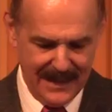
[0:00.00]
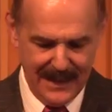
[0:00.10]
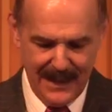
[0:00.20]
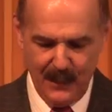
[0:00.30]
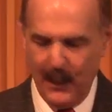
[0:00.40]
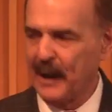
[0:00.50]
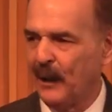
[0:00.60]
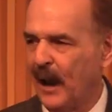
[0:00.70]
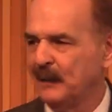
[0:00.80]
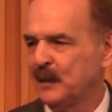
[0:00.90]
He went
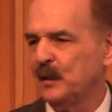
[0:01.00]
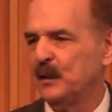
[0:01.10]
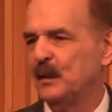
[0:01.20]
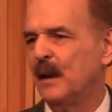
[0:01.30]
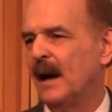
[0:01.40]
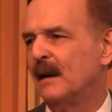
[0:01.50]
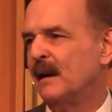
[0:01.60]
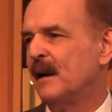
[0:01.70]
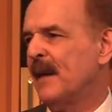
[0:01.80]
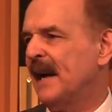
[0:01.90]
on to
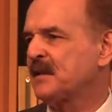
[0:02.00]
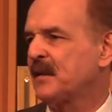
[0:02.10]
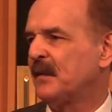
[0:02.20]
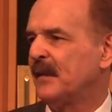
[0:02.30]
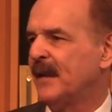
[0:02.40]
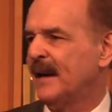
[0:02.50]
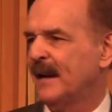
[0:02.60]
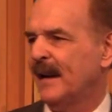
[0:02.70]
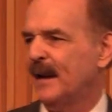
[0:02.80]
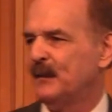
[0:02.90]
earn a Master of
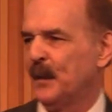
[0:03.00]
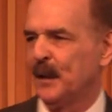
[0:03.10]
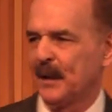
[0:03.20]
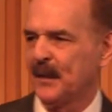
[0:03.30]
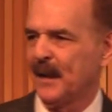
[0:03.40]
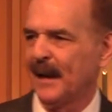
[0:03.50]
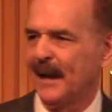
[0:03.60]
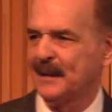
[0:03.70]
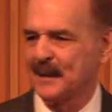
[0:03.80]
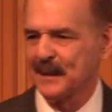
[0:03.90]
Divinity at Fuller
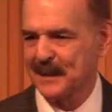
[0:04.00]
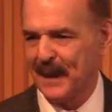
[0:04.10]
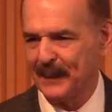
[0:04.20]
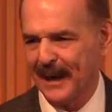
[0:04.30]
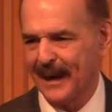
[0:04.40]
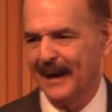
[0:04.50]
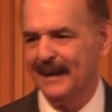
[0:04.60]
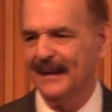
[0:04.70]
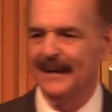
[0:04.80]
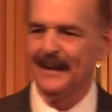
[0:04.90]
Theological Seminary.
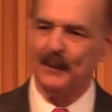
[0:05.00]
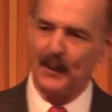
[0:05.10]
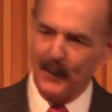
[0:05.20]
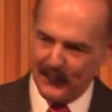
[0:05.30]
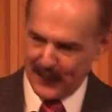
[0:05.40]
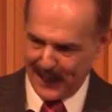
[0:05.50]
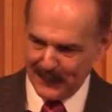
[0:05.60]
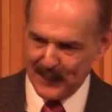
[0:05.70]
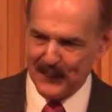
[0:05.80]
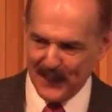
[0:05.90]
We will
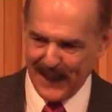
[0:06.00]
forgive you for